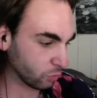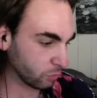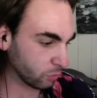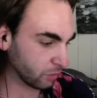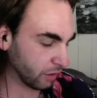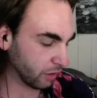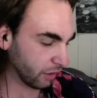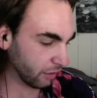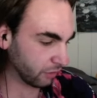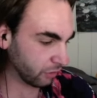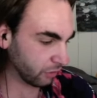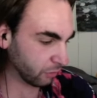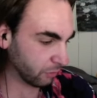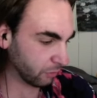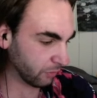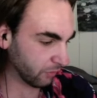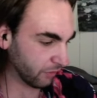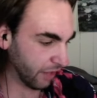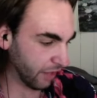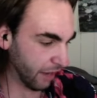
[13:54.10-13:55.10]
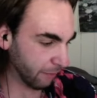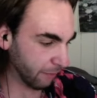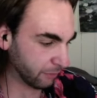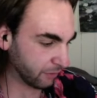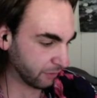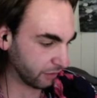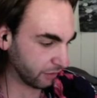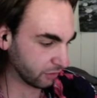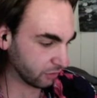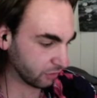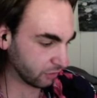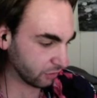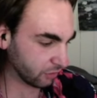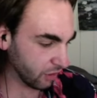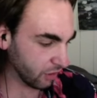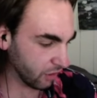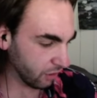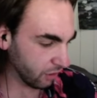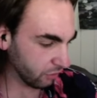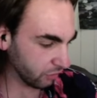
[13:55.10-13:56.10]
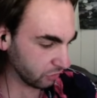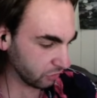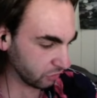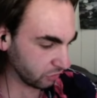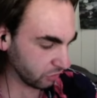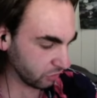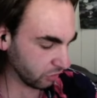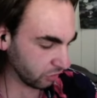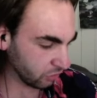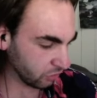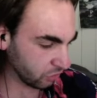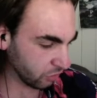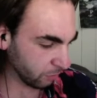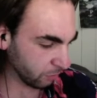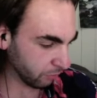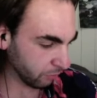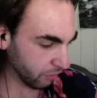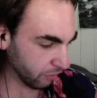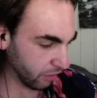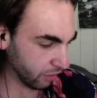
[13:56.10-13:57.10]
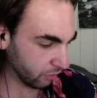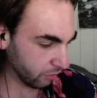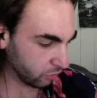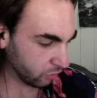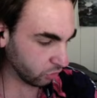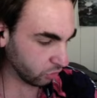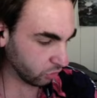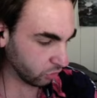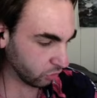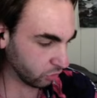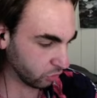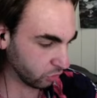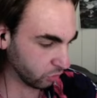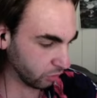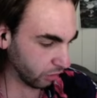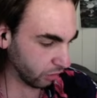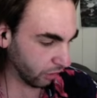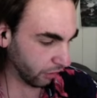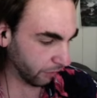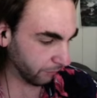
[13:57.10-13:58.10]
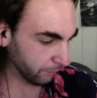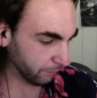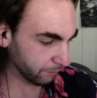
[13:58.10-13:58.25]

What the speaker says: we got a little bit of an appetizer. Let's jump around to